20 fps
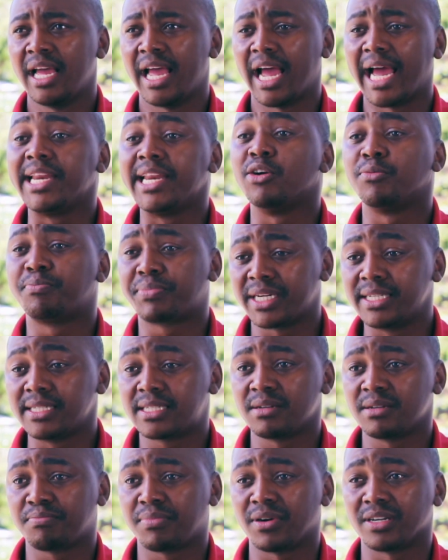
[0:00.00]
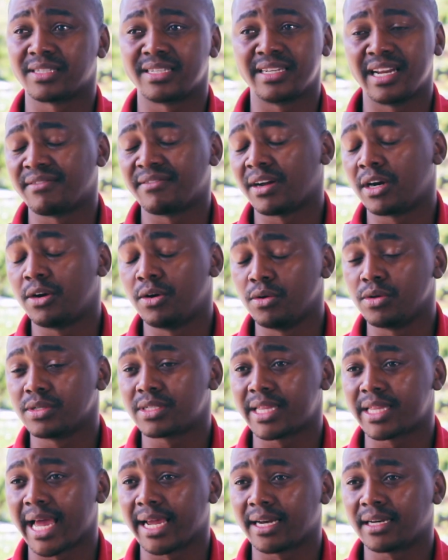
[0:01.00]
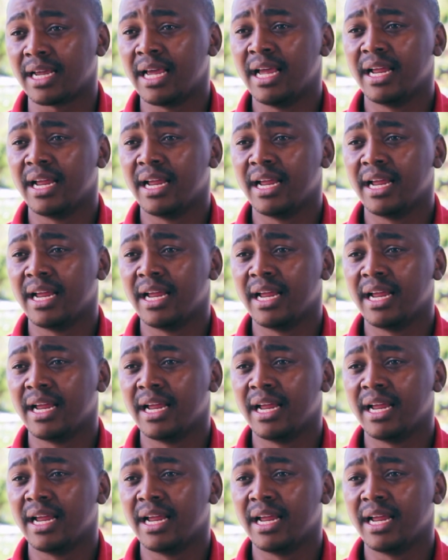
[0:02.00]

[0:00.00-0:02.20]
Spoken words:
and your principles. Never lose that.